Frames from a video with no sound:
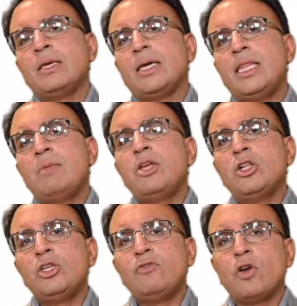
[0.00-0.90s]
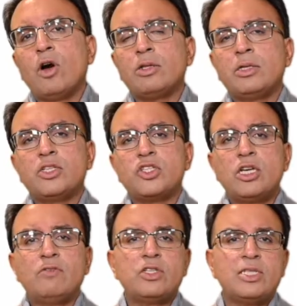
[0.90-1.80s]
In the middle you've got the
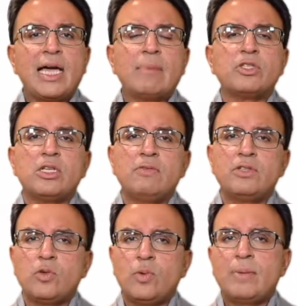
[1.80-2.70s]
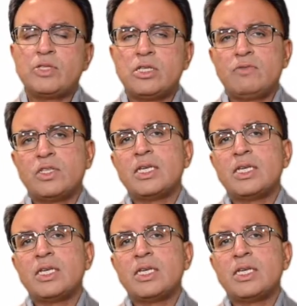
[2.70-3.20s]
servers, the app servers, the web servers,